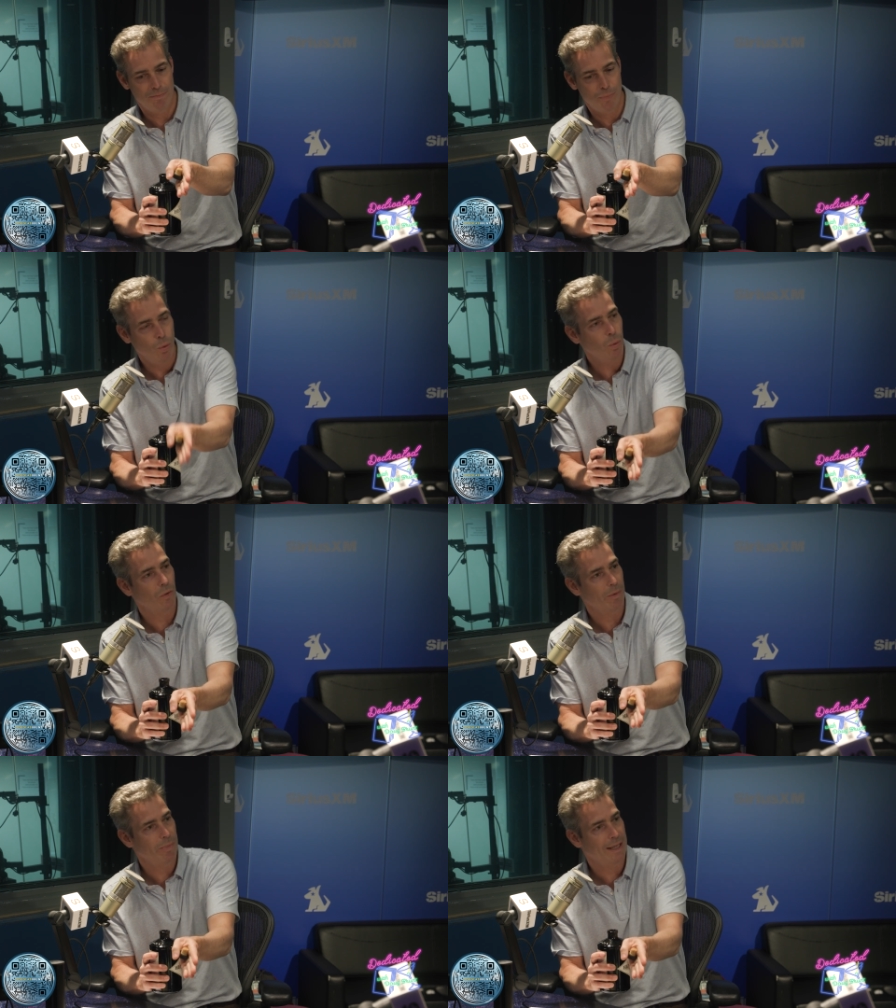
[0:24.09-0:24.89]

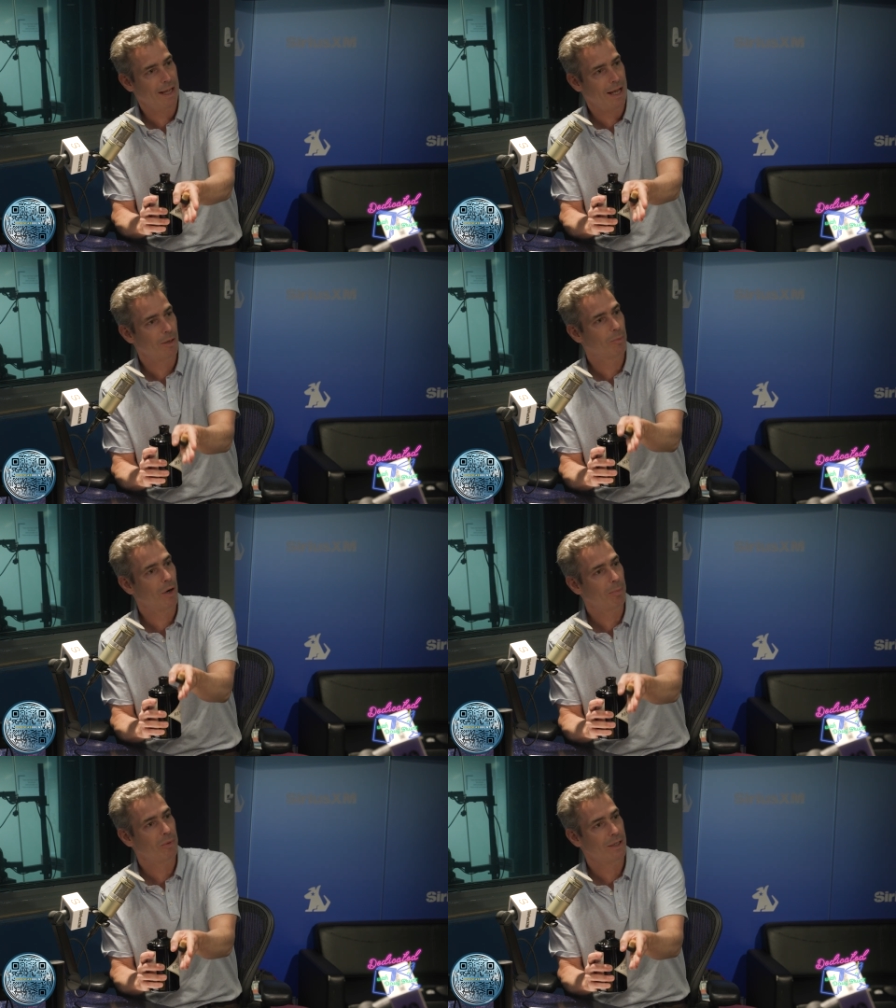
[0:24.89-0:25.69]
pool that began
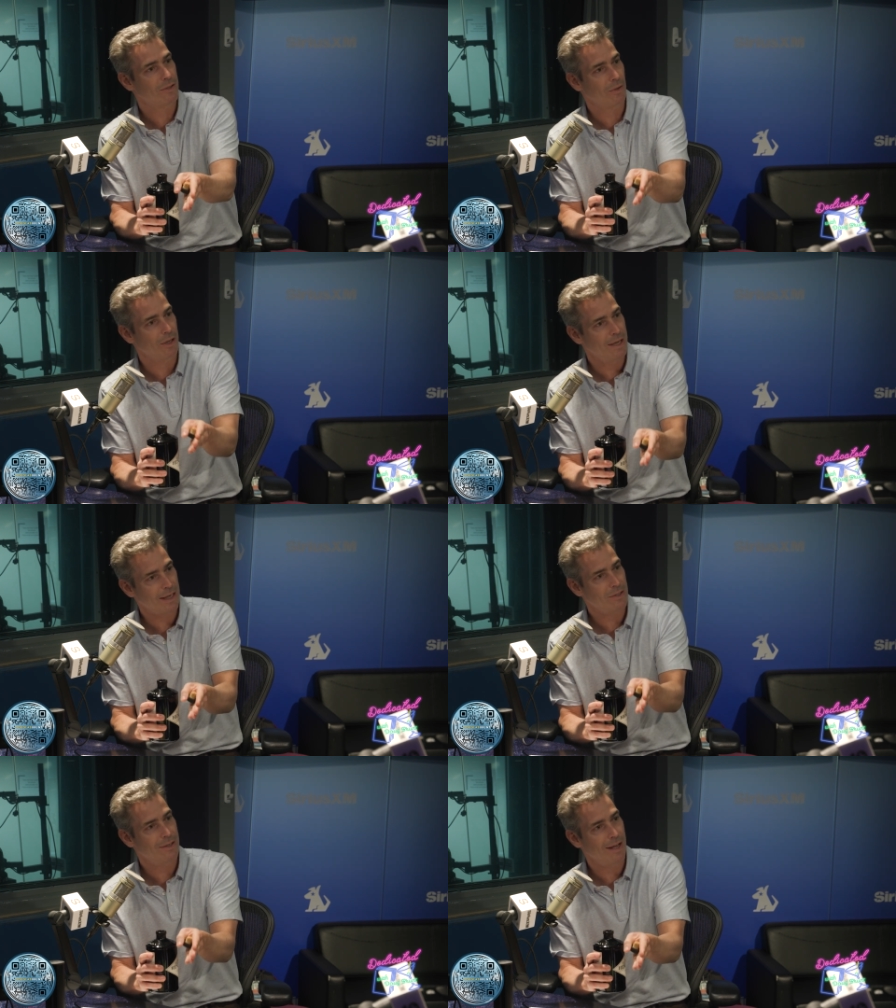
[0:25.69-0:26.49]
abruptly so the
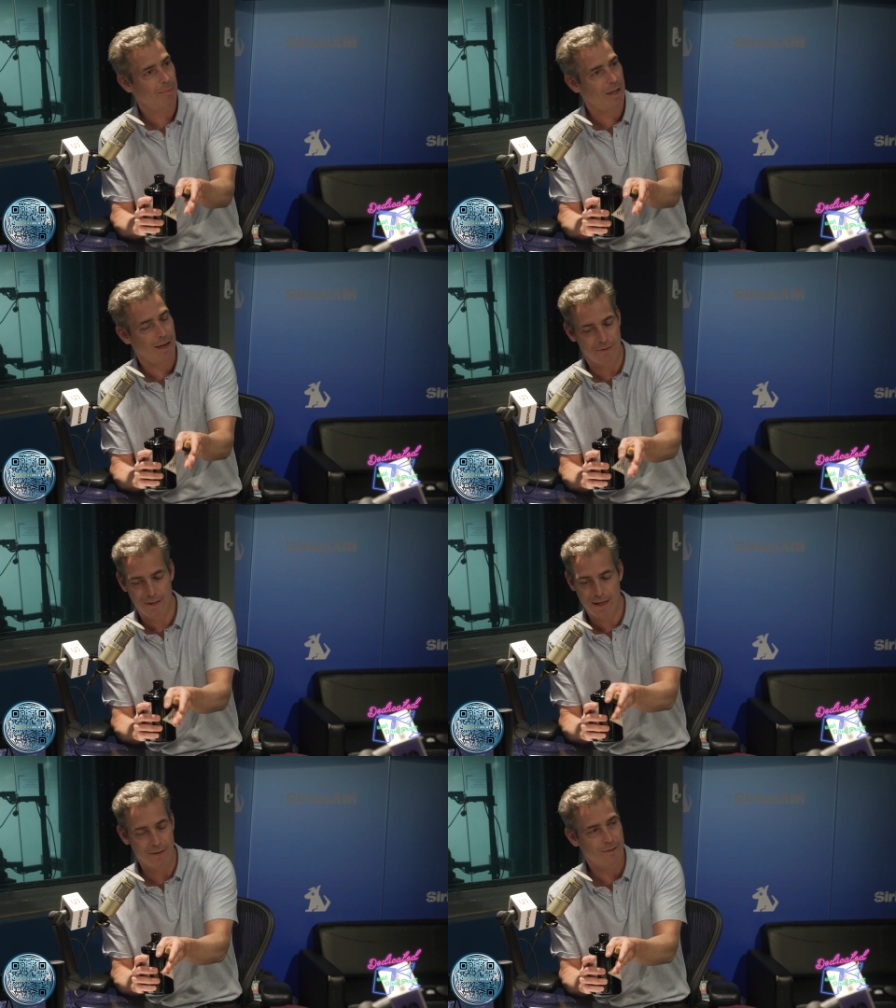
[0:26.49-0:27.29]
next step after
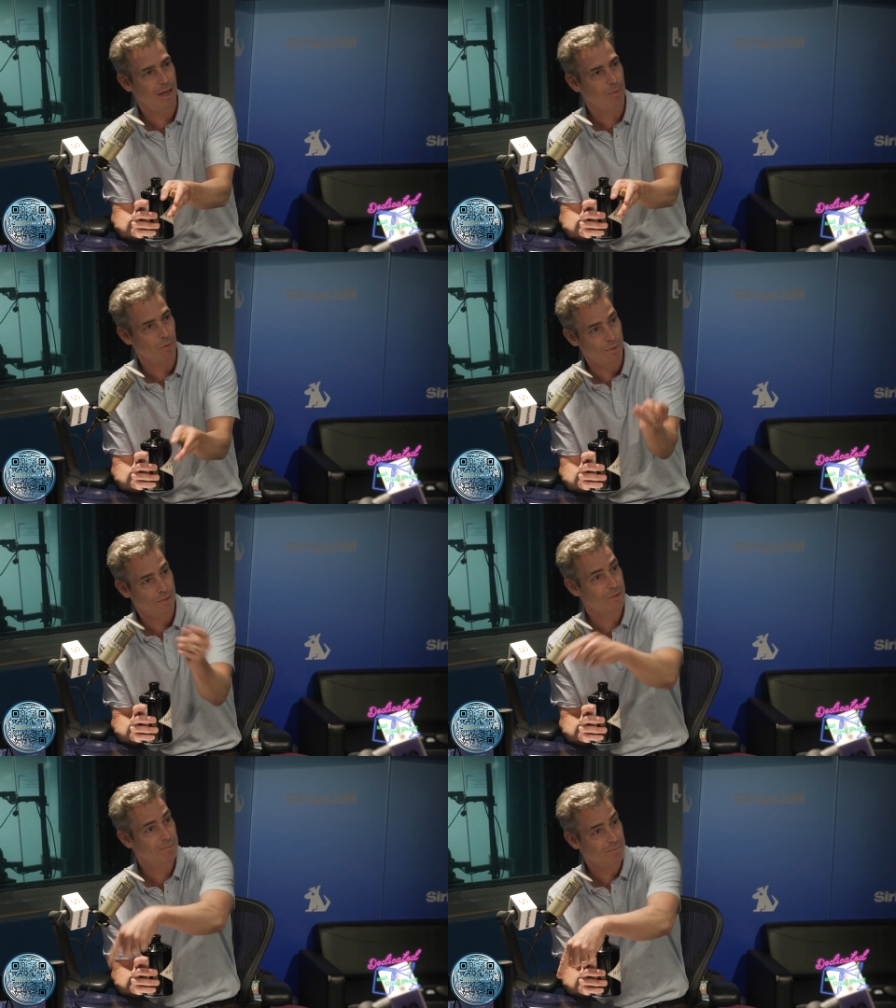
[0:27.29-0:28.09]
the end of the table
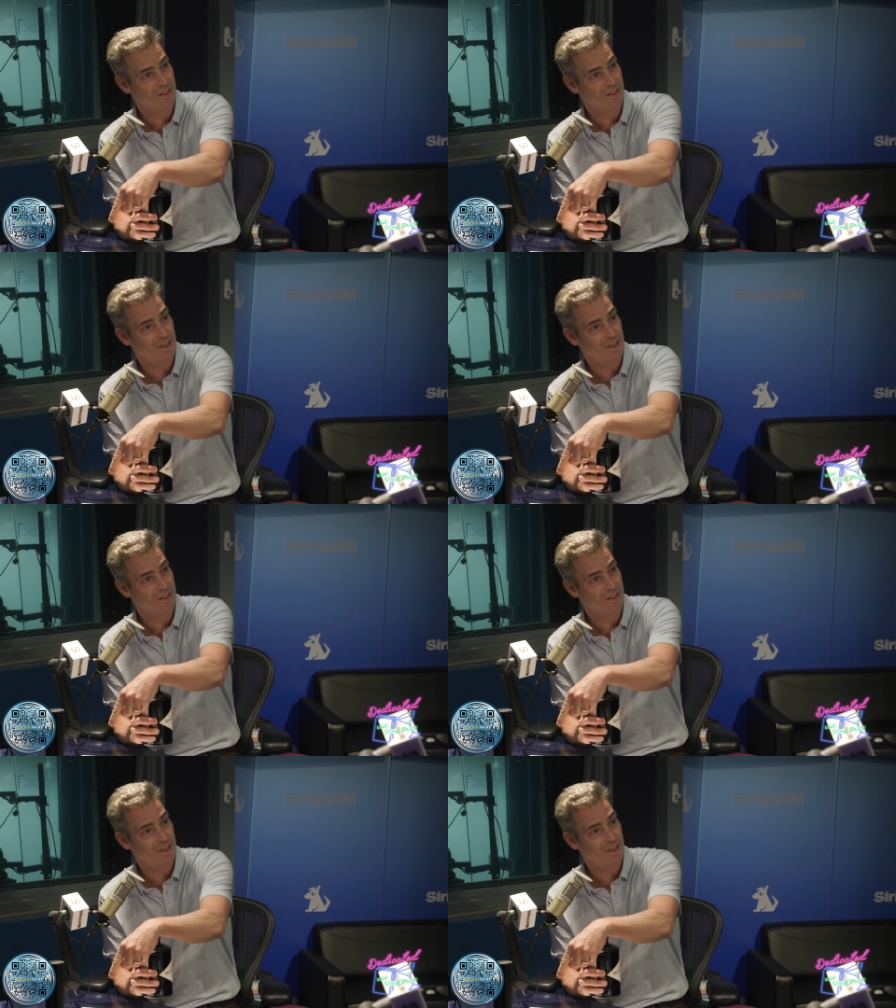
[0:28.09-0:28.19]
was